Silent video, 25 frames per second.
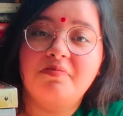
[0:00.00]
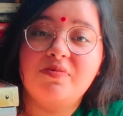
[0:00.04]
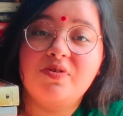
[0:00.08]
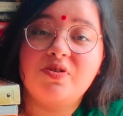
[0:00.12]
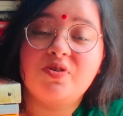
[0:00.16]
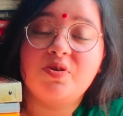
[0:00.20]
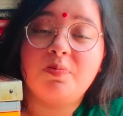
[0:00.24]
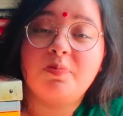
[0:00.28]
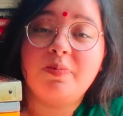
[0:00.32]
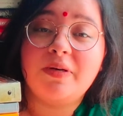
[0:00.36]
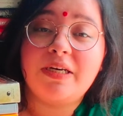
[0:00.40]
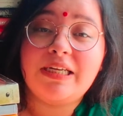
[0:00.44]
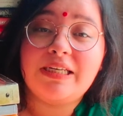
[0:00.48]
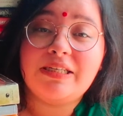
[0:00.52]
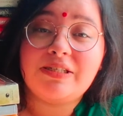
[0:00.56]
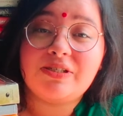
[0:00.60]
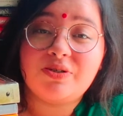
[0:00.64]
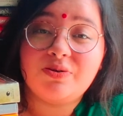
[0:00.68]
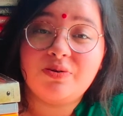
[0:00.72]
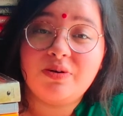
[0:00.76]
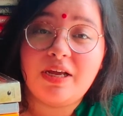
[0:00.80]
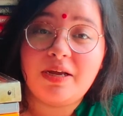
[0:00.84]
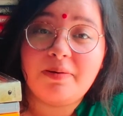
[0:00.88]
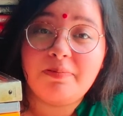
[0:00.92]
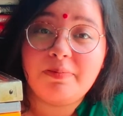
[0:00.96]
So please
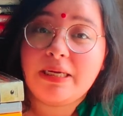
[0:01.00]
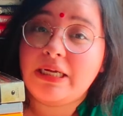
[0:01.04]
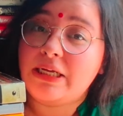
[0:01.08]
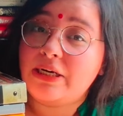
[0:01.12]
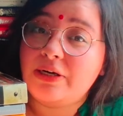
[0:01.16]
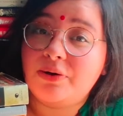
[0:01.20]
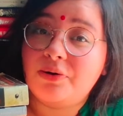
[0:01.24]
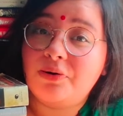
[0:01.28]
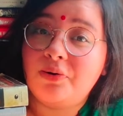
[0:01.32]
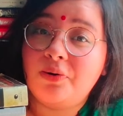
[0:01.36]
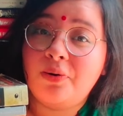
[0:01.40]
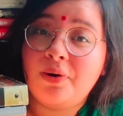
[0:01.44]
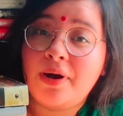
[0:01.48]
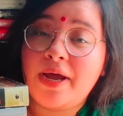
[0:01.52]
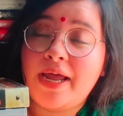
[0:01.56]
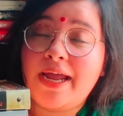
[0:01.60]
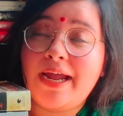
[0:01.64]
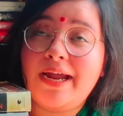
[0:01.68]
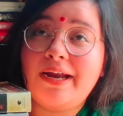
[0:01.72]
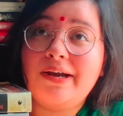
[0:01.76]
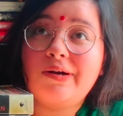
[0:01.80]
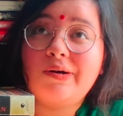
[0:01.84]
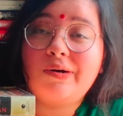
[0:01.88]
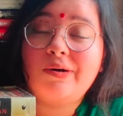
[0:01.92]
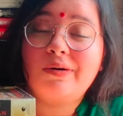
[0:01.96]
do let me know
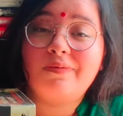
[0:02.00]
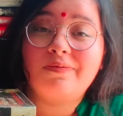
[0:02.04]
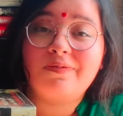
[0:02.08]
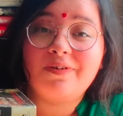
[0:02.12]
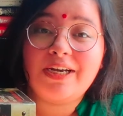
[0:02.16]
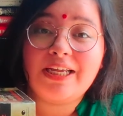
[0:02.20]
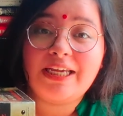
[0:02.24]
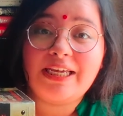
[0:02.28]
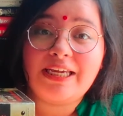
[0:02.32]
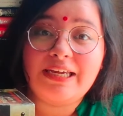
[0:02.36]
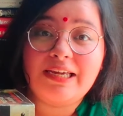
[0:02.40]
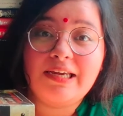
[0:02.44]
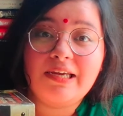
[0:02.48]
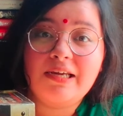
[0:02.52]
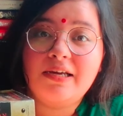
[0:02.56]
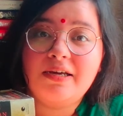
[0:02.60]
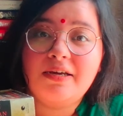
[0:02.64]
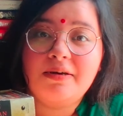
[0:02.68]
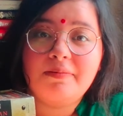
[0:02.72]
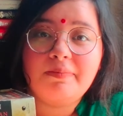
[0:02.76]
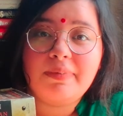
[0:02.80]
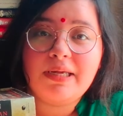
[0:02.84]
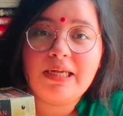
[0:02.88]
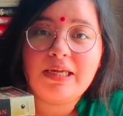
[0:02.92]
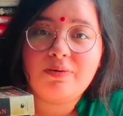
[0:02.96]
and hopefully
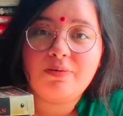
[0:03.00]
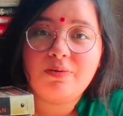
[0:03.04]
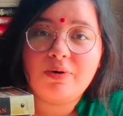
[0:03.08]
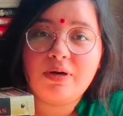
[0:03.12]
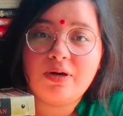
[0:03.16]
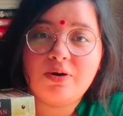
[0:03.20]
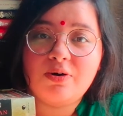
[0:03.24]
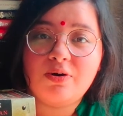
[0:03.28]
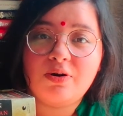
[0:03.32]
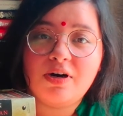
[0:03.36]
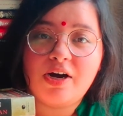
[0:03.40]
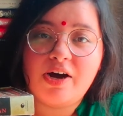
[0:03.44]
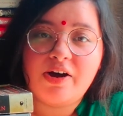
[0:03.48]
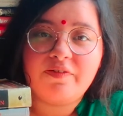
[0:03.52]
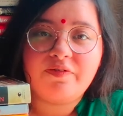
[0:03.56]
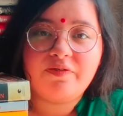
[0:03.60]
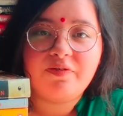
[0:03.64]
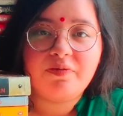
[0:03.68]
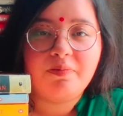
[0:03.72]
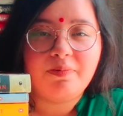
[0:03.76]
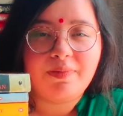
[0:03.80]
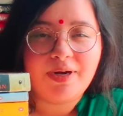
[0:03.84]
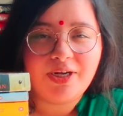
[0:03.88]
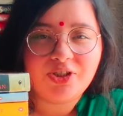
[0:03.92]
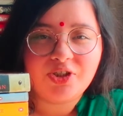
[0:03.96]
we will go off
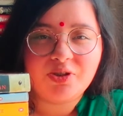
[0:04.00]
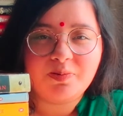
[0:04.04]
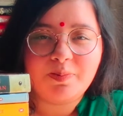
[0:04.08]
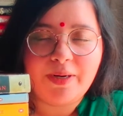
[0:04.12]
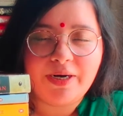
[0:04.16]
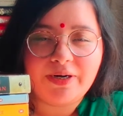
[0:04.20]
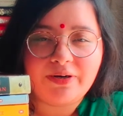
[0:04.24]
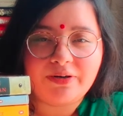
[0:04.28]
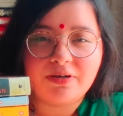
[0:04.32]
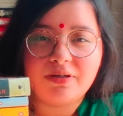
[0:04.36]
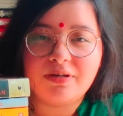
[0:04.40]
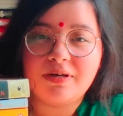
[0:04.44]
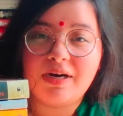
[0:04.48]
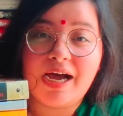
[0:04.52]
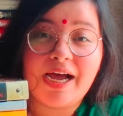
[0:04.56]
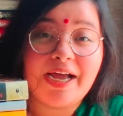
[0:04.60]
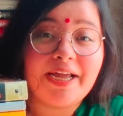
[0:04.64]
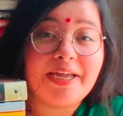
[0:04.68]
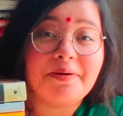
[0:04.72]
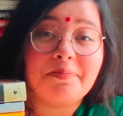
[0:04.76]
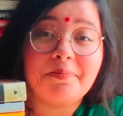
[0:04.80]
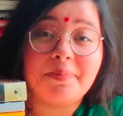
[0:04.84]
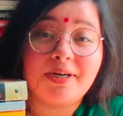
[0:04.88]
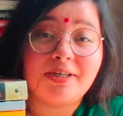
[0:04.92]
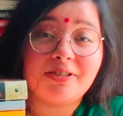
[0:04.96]
much better.
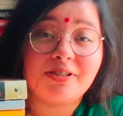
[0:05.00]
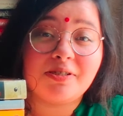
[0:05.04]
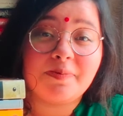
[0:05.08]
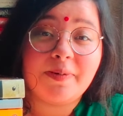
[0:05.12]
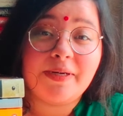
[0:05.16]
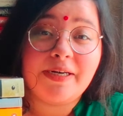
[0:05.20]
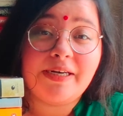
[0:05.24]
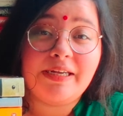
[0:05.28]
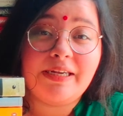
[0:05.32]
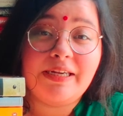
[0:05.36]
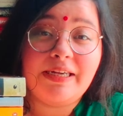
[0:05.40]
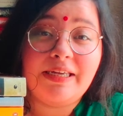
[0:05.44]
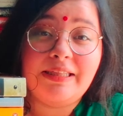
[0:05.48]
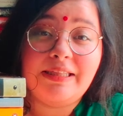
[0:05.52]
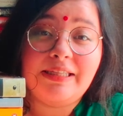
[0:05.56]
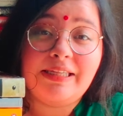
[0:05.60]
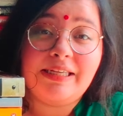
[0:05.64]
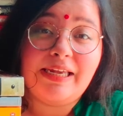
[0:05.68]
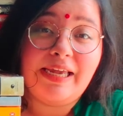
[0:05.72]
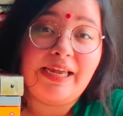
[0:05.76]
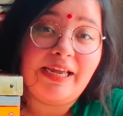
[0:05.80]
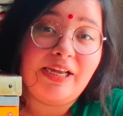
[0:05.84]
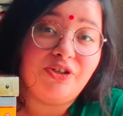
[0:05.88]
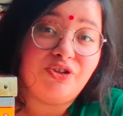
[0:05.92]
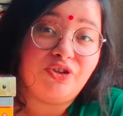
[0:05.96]
I am participating in
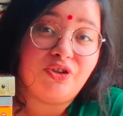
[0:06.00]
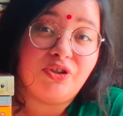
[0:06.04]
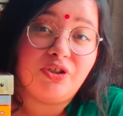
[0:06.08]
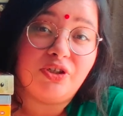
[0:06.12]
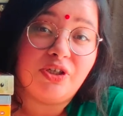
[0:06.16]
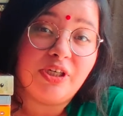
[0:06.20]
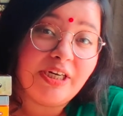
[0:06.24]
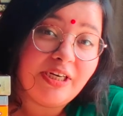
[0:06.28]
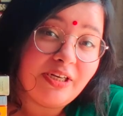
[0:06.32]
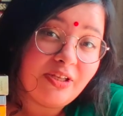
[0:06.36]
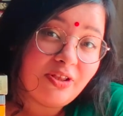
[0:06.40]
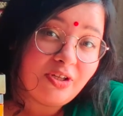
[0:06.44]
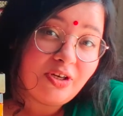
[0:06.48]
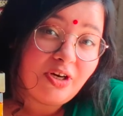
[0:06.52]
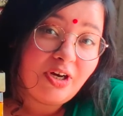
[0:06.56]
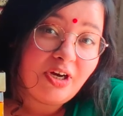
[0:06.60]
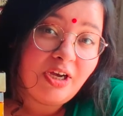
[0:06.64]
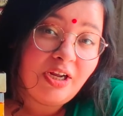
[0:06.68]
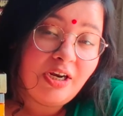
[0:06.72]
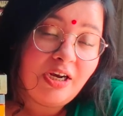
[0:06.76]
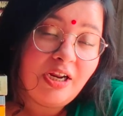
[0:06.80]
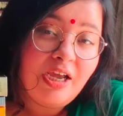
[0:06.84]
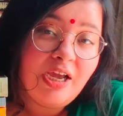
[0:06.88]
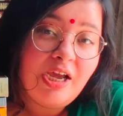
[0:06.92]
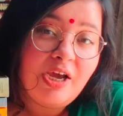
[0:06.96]
the Asian
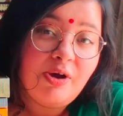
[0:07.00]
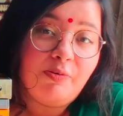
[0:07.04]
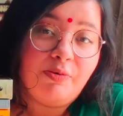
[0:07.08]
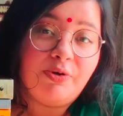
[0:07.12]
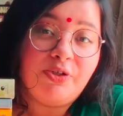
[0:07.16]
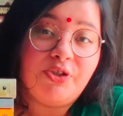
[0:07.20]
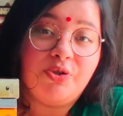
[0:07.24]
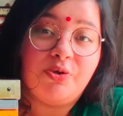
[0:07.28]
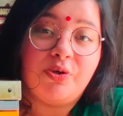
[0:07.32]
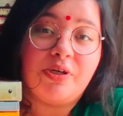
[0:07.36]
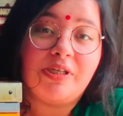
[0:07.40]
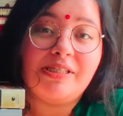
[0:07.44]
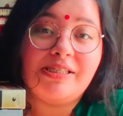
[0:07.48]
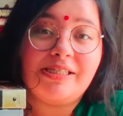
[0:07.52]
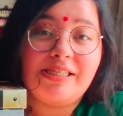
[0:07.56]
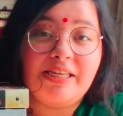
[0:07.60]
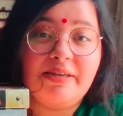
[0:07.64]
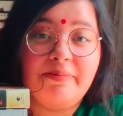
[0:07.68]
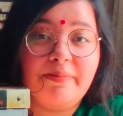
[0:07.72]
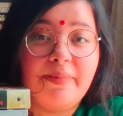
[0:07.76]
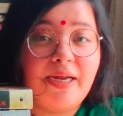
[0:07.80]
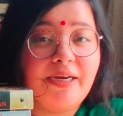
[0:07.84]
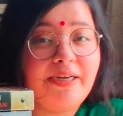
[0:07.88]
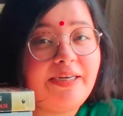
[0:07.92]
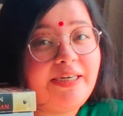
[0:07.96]
Readathon, which you can
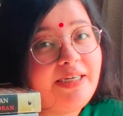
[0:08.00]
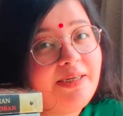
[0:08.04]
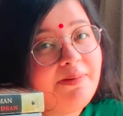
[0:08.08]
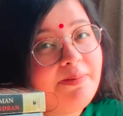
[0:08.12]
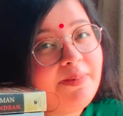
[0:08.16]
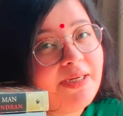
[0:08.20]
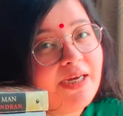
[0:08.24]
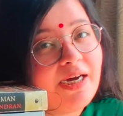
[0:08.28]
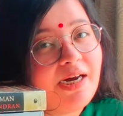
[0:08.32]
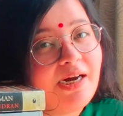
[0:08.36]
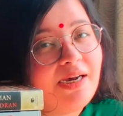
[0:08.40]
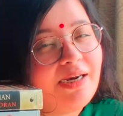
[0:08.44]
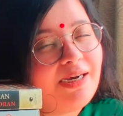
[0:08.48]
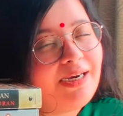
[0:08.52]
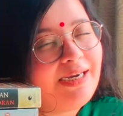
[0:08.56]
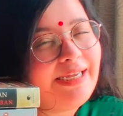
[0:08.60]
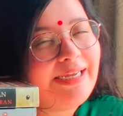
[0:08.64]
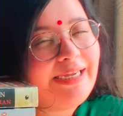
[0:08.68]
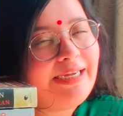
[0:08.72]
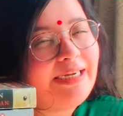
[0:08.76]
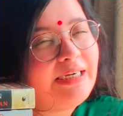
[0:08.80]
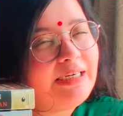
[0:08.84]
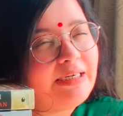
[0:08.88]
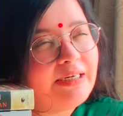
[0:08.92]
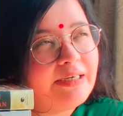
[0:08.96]
see my TBR
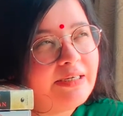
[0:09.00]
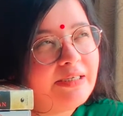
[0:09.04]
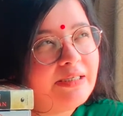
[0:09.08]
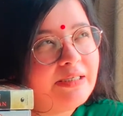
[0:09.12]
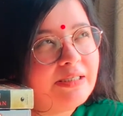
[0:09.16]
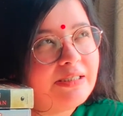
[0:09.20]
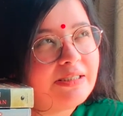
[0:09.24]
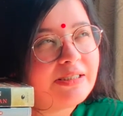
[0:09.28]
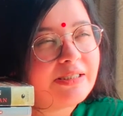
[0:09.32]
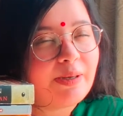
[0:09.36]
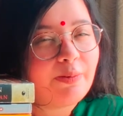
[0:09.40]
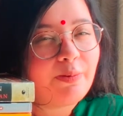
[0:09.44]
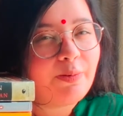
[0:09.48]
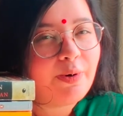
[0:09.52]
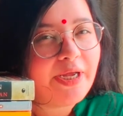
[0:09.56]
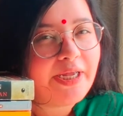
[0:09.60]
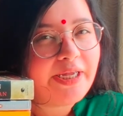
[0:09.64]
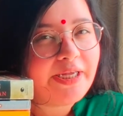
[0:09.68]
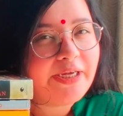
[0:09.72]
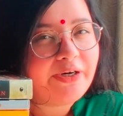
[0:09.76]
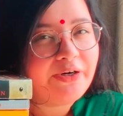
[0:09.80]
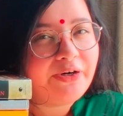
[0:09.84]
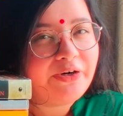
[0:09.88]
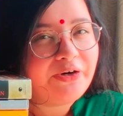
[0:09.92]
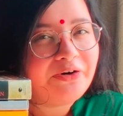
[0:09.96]
linked somewhere
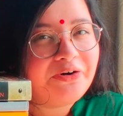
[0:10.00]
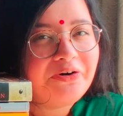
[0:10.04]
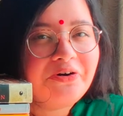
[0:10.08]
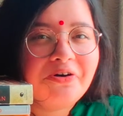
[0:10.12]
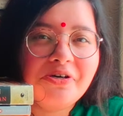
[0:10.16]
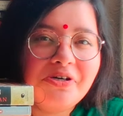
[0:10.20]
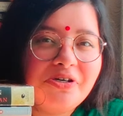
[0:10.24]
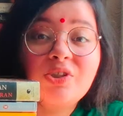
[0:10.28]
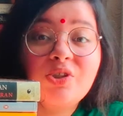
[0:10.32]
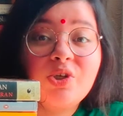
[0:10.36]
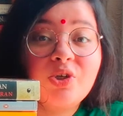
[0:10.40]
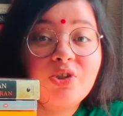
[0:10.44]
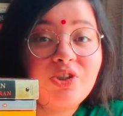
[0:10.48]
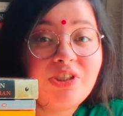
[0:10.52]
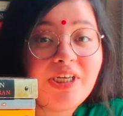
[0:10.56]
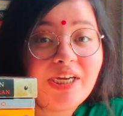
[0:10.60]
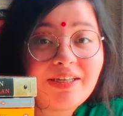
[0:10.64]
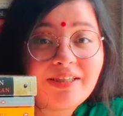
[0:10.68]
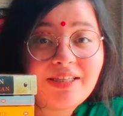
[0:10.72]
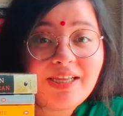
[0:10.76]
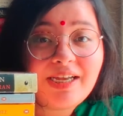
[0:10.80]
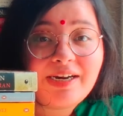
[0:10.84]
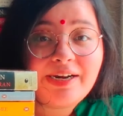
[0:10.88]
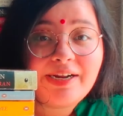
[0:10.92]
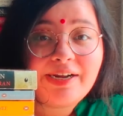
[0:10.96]
here. So
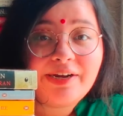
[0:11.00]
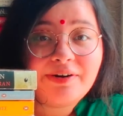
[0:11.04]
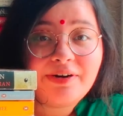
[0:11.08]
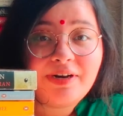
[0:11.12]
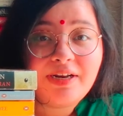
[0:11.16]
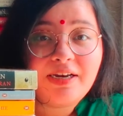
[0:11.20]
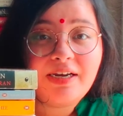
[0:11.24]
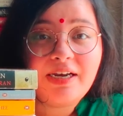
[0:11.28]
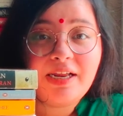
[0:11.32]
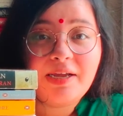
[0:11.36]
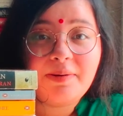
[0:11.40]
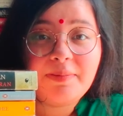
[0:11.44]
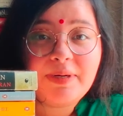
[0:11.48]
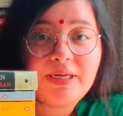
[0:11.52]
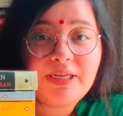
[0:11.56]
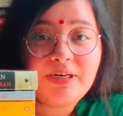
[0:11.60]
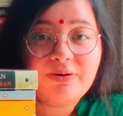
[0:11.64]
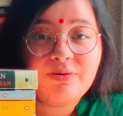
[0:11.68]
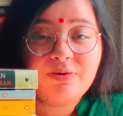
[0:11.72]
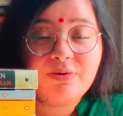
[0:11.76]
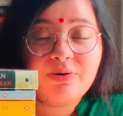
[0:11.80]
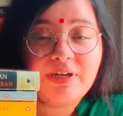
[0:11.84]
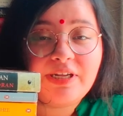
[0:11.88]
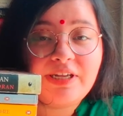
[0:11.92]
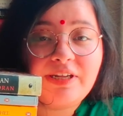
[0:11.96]
check that out and let me
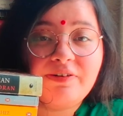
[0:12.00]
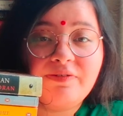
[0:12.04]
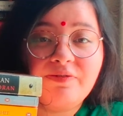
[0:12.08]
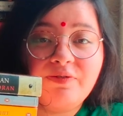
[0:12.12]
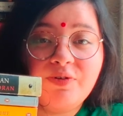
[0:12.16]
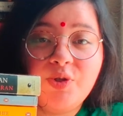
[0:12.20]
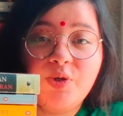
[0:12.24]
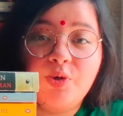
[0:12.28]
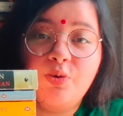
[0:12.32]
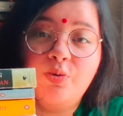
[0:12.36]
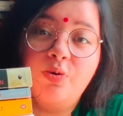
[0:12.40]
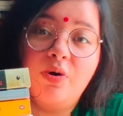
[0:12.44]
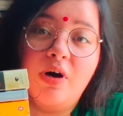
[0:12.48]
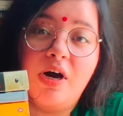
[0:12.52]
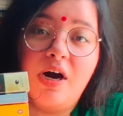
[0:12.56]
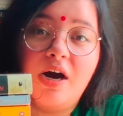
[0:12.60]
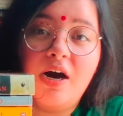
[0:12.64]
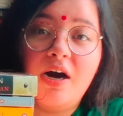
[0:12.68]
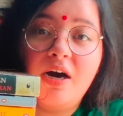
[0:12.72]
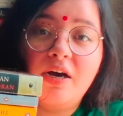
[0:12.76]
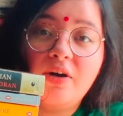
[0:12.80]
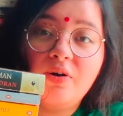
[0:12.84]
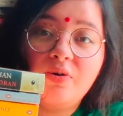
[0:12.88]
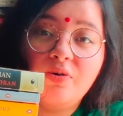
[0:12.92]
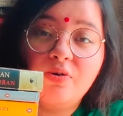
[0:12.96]
know if you
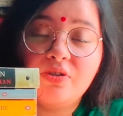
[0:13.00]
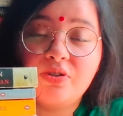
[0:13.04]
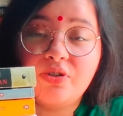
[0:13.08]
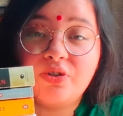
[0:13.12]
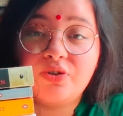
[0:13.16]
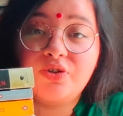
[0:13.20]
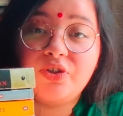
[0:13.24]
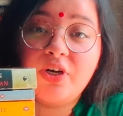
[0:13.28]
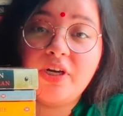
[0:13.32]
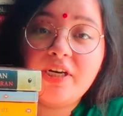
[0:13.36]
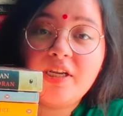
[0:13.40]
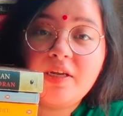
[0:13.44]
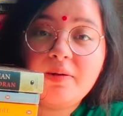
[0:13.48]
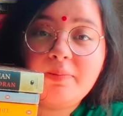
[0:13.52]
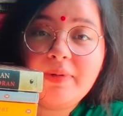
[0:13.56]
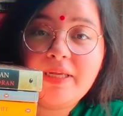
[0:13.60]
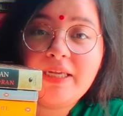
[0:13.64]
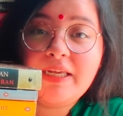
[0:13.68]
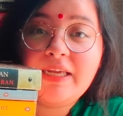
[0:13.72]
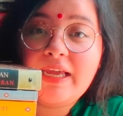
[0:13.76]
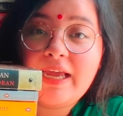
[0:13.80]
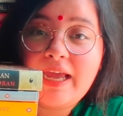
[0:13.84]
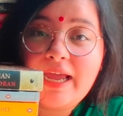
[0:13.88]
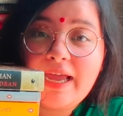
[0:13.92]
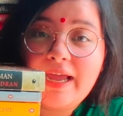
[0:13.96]
are also joining
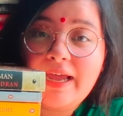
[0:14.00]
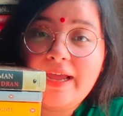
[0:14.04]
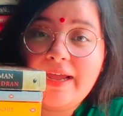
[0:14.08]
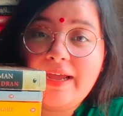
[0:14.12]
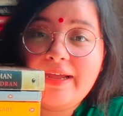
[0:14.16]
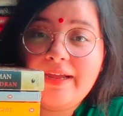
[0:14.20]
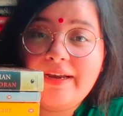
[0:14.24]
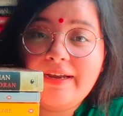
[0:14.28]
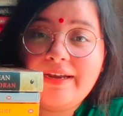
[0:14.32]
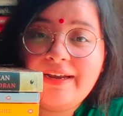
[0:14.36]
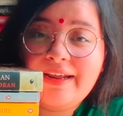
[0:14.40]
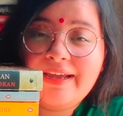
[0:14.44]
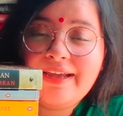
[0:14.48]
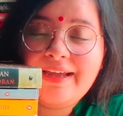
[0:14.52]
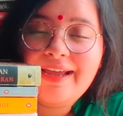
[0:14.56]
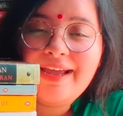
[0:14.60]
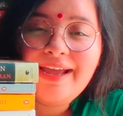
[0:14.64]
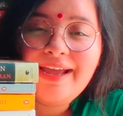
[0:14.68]
me and